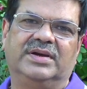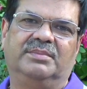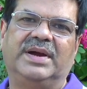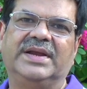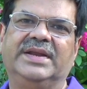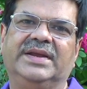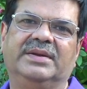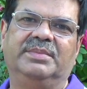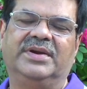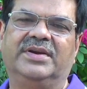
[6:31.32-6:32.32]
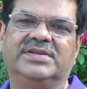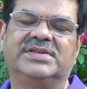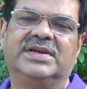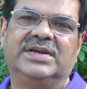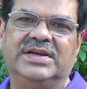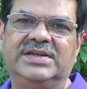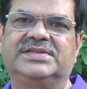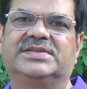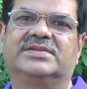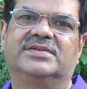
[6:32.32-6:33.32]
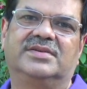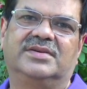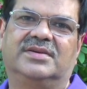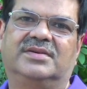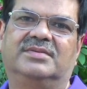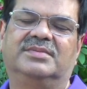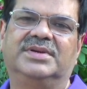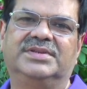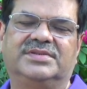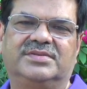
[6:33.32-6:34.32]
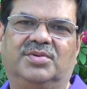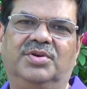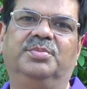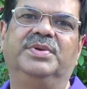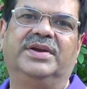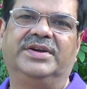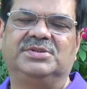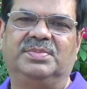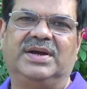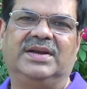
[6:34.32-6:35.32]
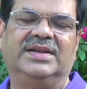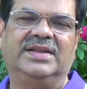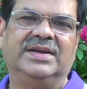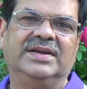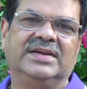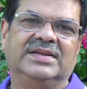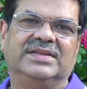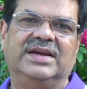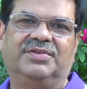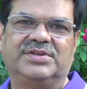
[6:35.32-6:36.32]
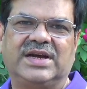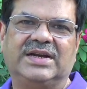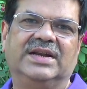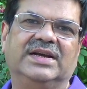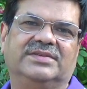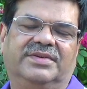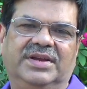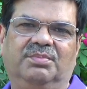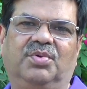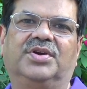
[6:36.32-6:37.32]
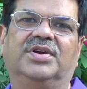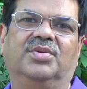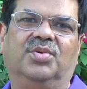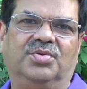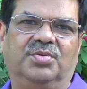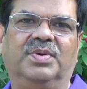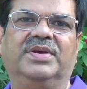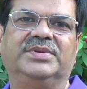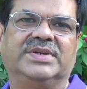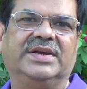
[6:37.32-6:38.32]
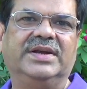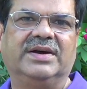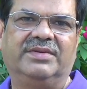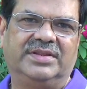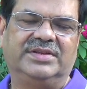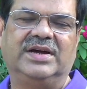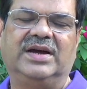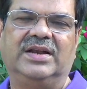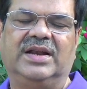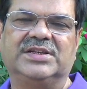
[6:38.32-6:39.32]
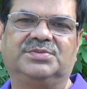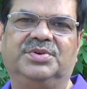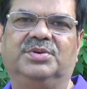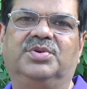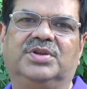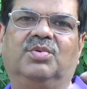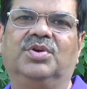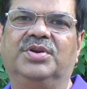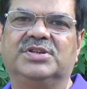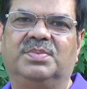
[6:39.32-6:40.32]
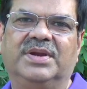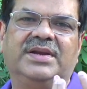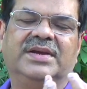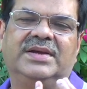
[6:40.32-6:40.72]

mining and minerals is going to be a rich man. And then therefore Saturn has a very important role to play, which I didn't cover in the last video because I wanted to explain